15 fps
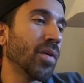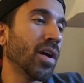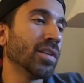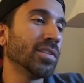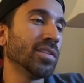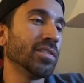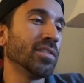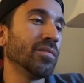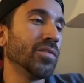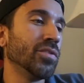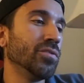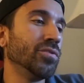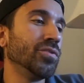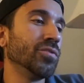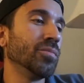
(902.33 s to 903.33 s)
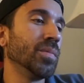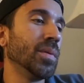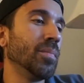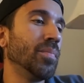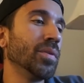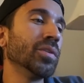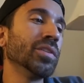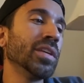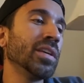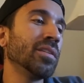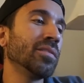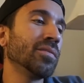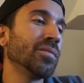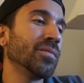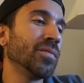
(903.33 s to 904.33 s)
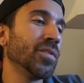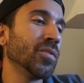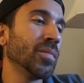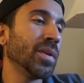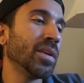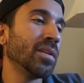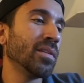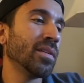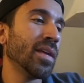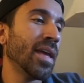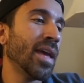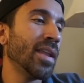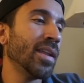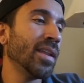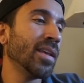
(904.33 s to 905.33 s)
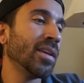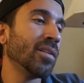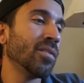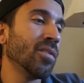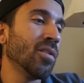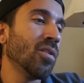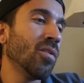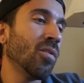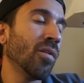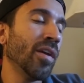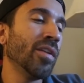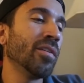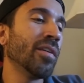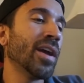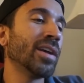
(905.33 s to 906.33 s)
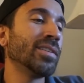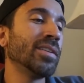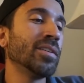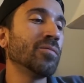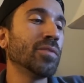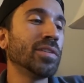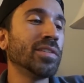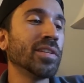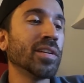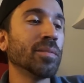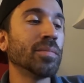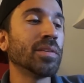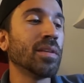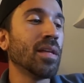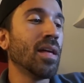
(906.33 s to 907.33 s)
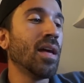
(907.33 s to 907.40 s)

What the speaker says: process of YouTube? The building, filming, editing, or interacting with subs?